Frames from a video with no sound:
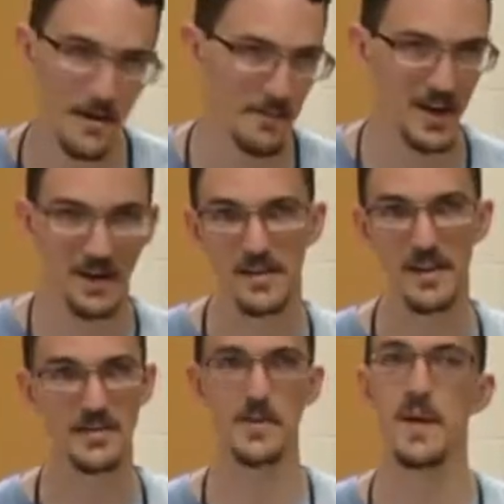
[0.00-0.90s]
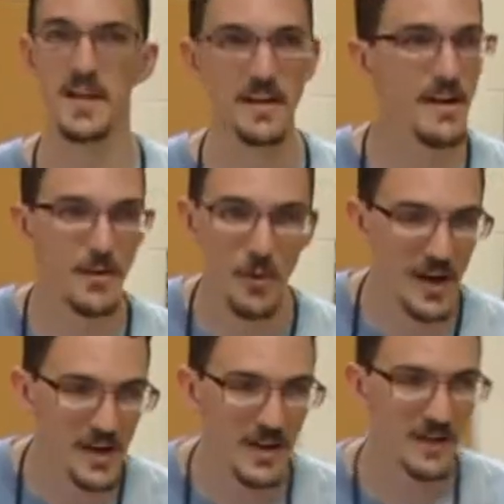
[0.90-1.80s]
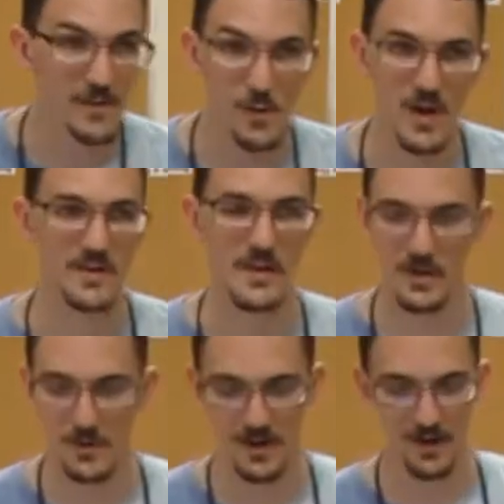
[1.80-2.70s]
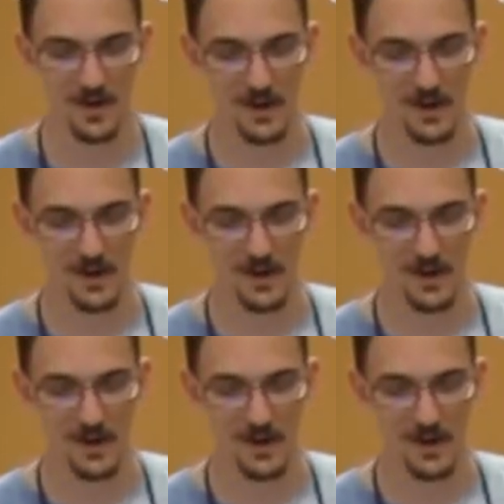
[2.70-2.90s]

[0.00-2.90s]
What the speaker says: I'm not going to let you make another one if you want to.